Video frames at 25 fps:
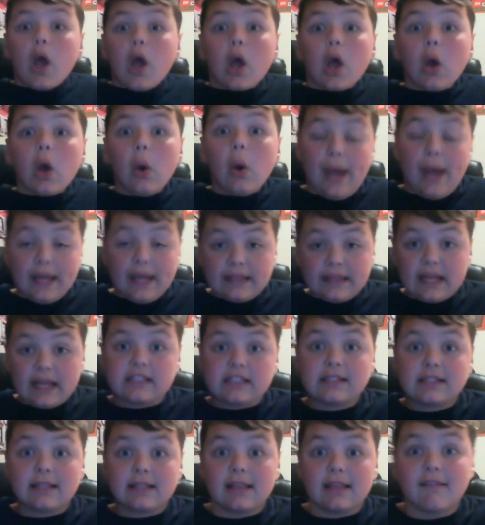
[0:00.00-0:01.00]
Woo! It
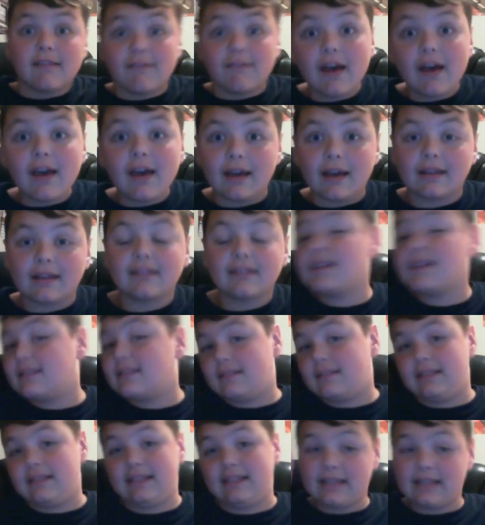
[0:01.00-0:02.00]
actually worked! That's
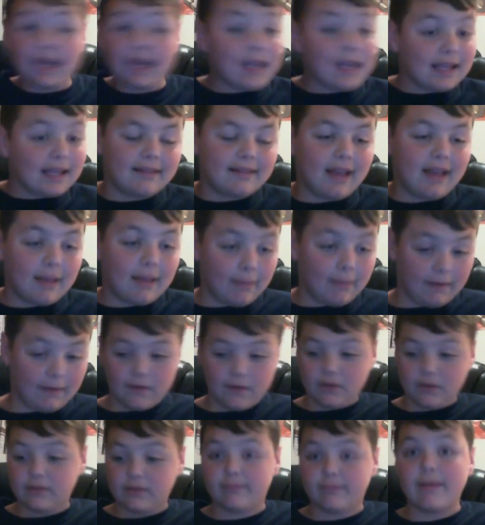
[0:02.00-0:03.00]
the second time I've
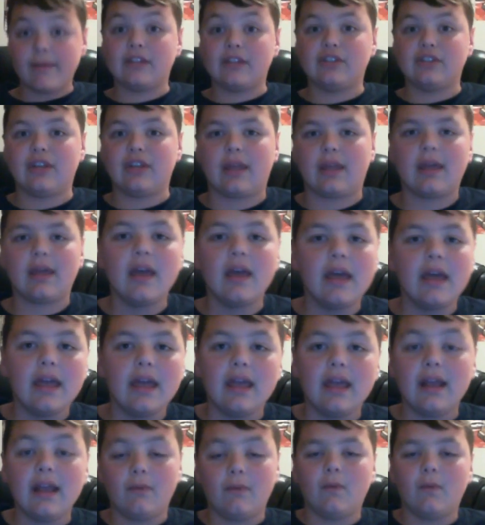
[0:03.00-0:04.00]
used magic
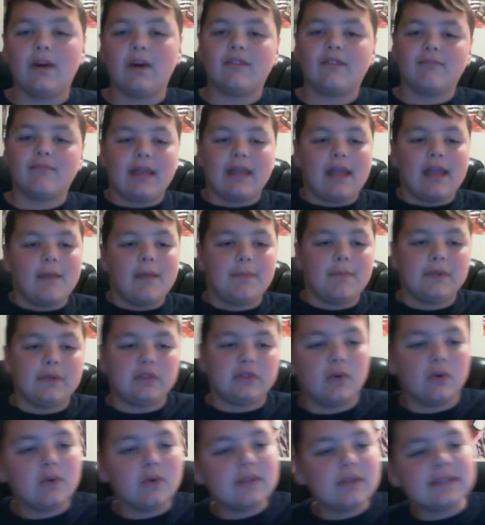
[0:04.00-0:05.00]
in one of my
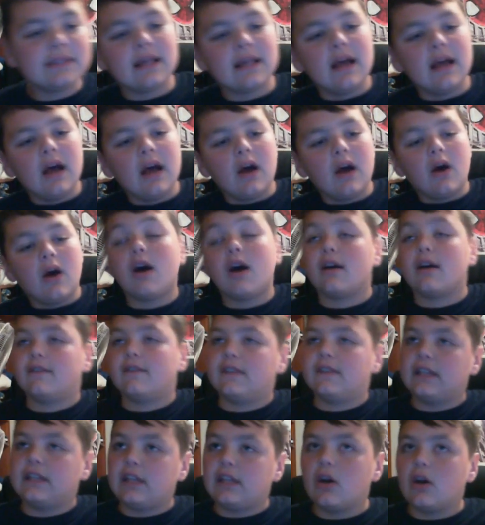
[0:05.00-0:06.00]
episodes, or
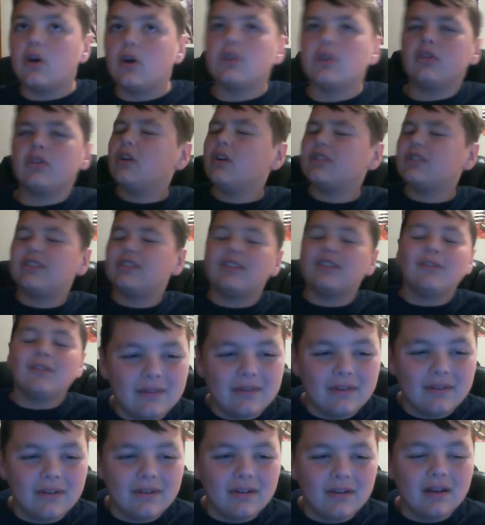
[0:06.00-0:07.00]
videos,
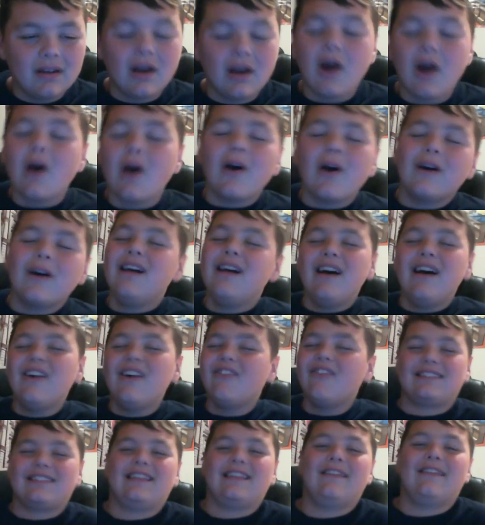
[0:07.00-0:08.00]
or
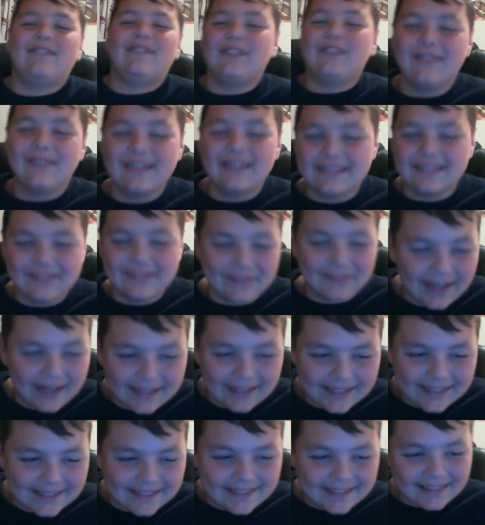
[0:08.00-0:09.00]
whatever you want to
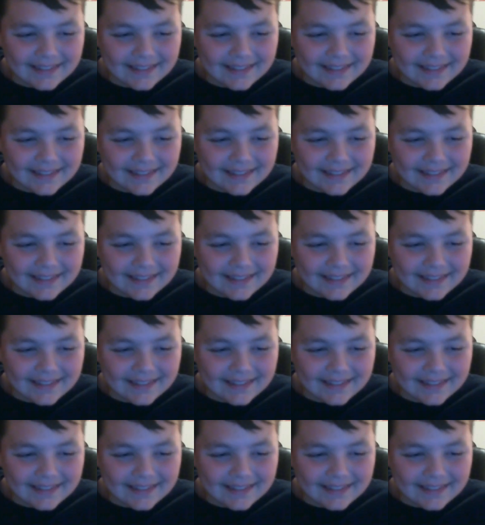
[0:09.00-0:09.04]
call it.